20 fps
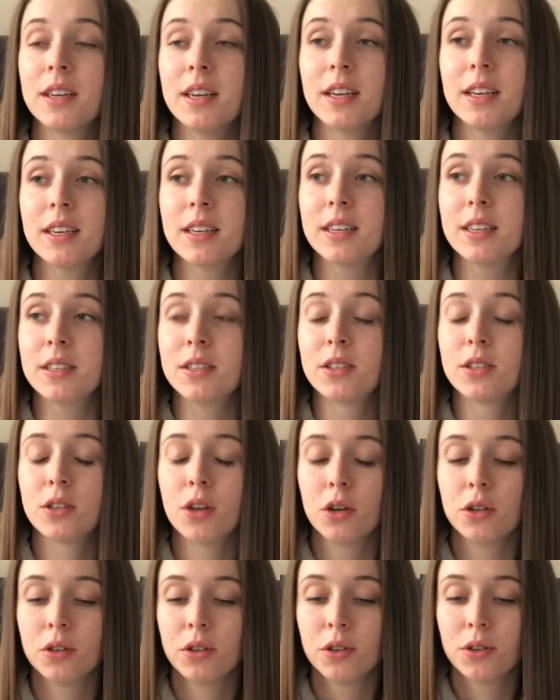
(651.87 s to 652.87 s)
It
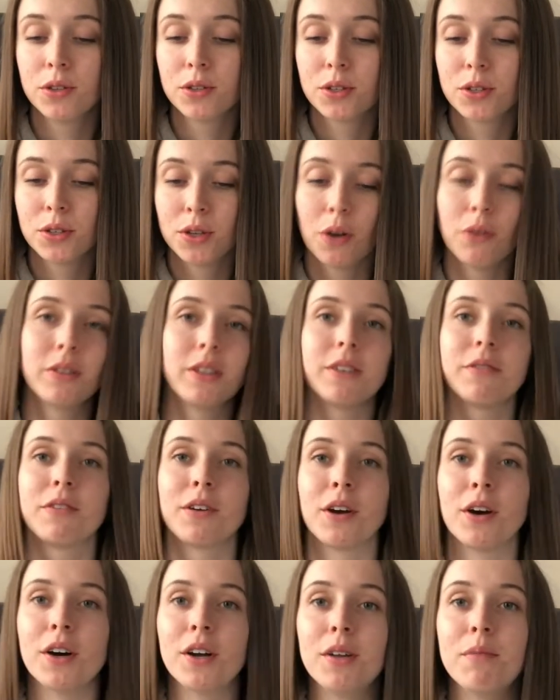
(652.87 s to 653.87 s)
is so
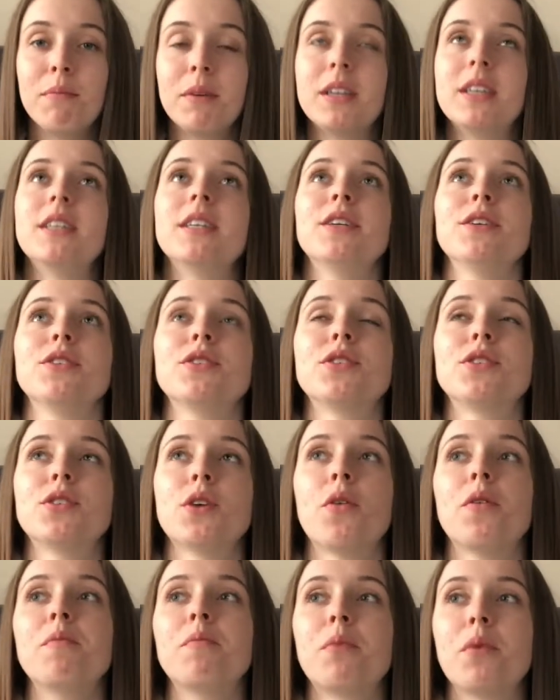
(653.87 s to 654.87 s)
difficult, but it is
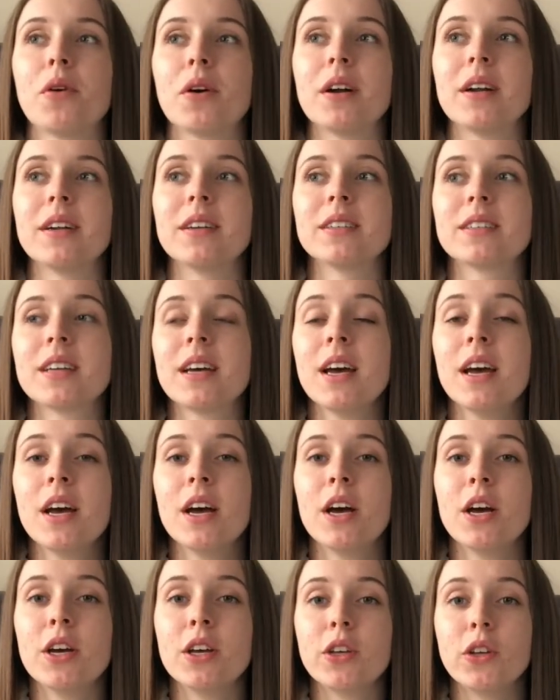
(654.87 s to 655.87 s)
so important.
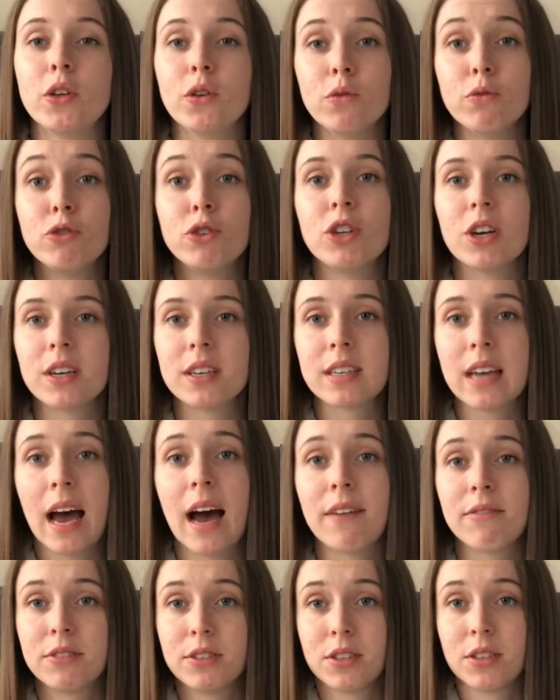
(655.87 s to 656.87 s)
You just
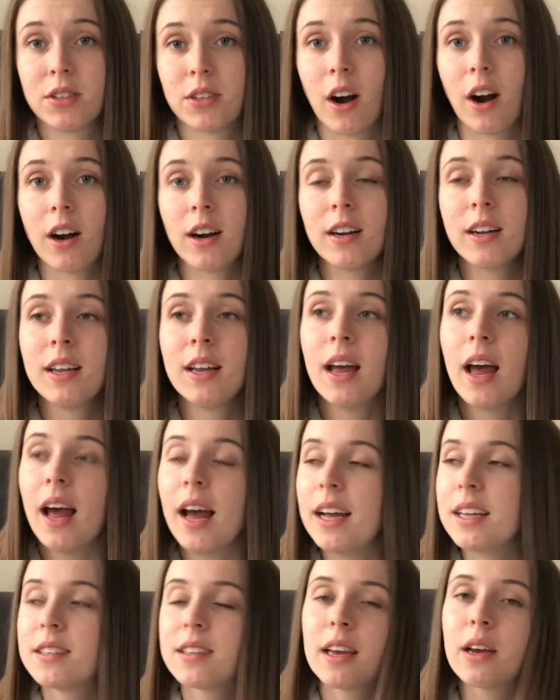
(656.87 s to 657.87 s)
have to start.
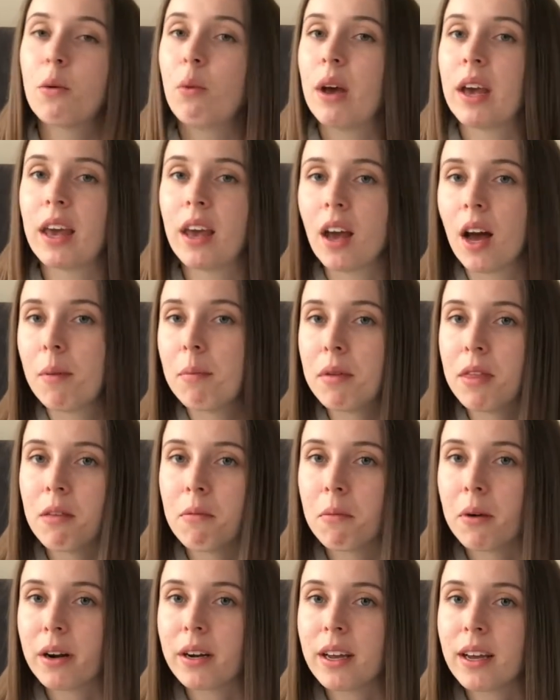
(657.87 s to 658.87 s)
It's like waking up in the
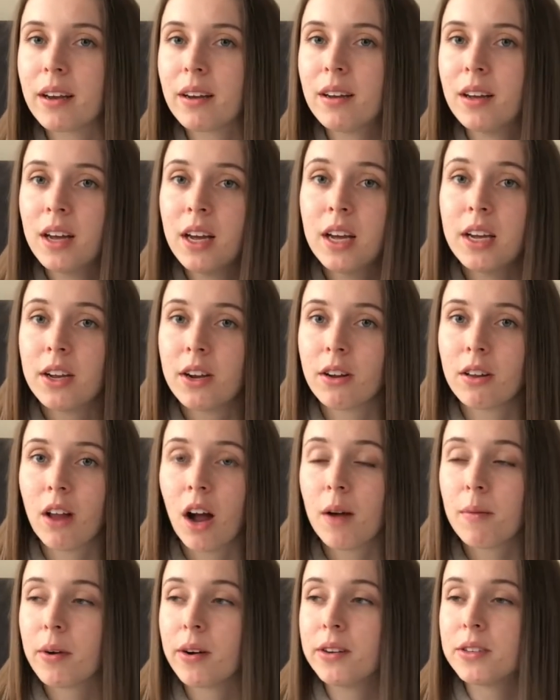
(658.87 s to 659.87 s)
morning. Your
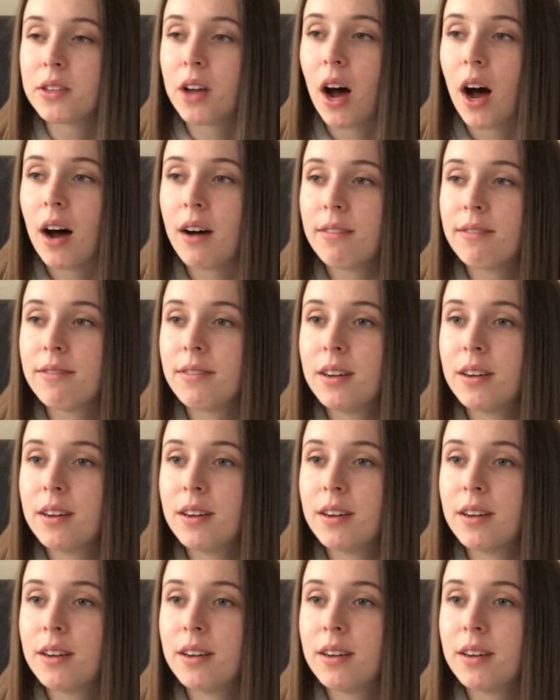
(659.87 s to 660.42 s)
alarm goes off.